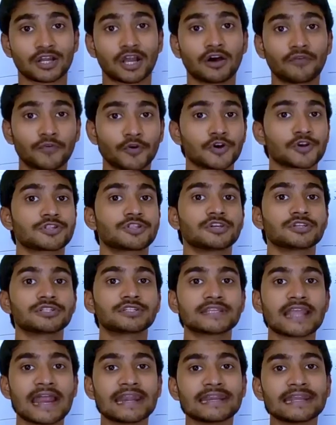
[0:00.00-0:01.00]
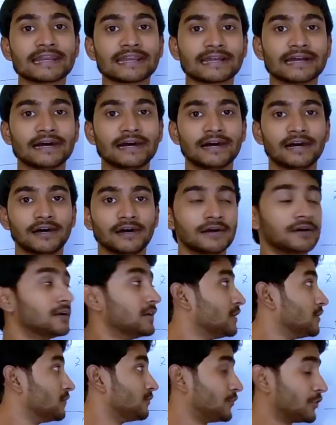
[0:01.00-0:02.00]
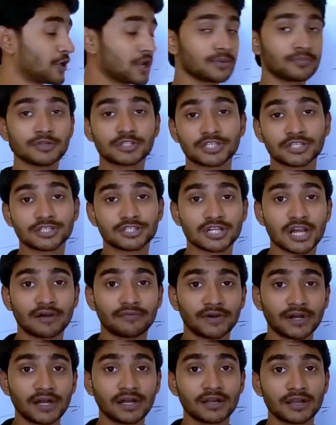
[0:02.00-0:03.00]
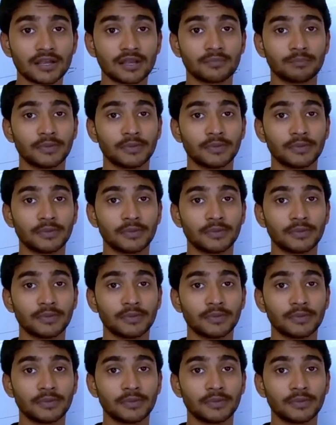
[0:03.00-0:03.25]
cover the static variables in Java.